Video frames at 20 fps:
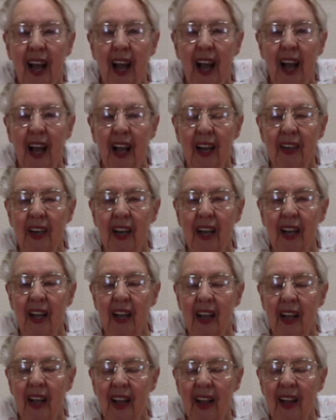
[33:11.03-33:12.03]
And
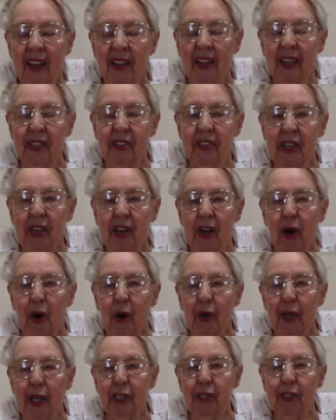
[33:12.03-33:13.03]
they said, oh
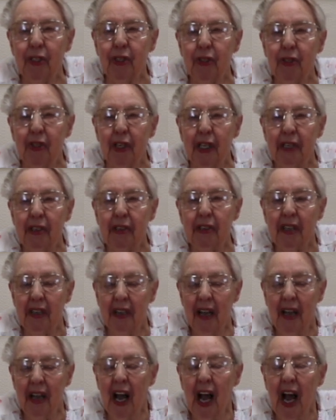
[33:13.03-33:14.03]
yes, you did.
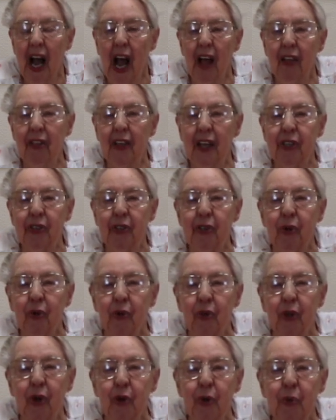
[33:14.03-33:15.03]
And they
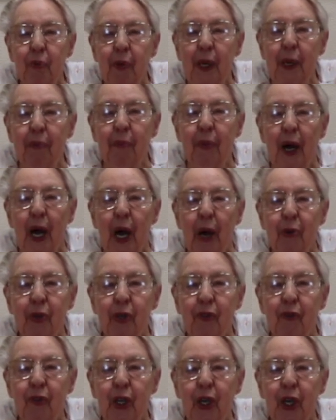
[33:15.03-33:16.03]
took those people
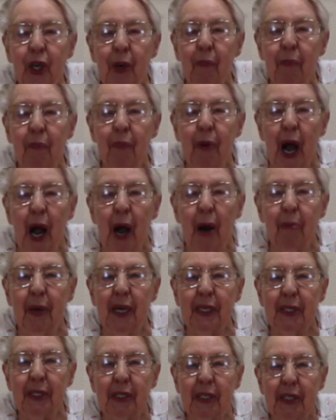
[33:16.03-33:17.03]
out of the
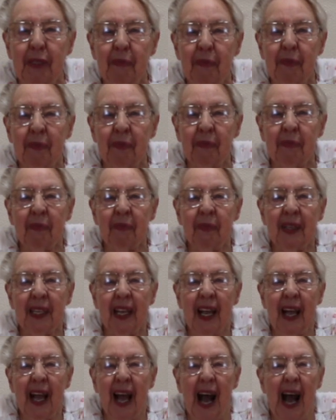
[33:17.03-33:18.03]
compartment.
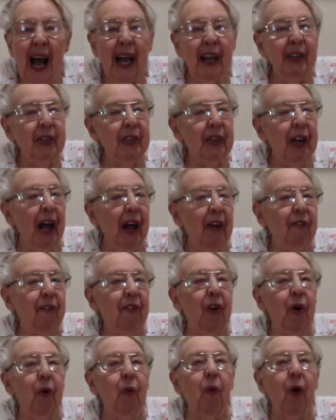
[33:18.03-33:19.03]
And
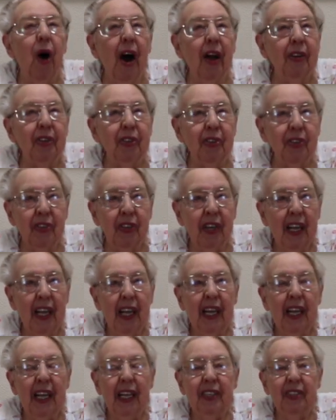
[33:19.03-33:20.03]
for once,
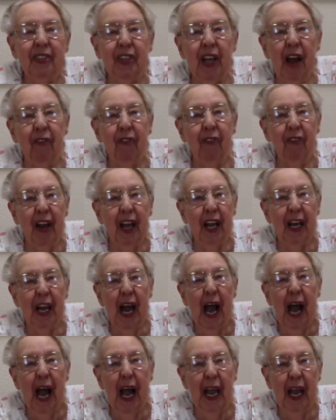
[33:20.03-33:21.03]
Jeffrey and
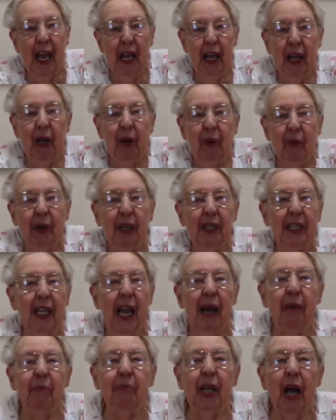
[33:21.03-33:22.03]
I, we'd
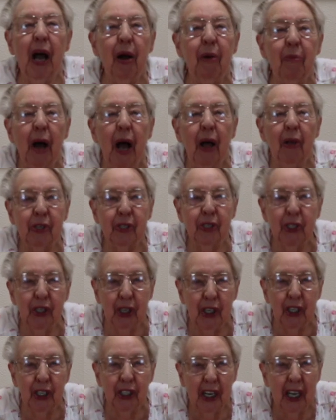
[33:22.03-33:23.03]
kept our mouths
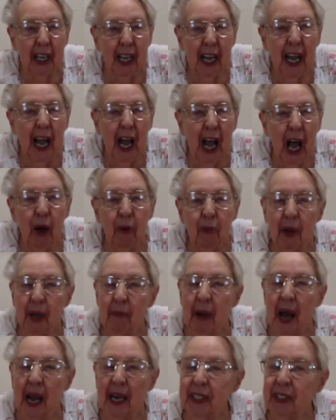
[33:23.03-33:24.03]
shut, and we
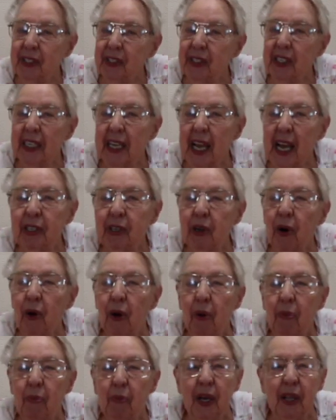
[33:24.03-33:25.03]
managed to get
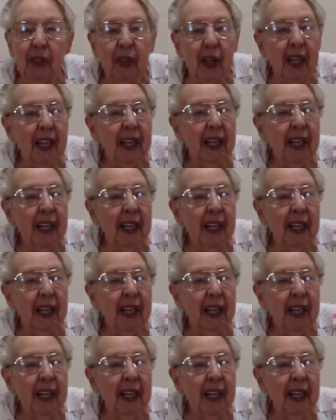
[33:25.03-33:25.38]
home with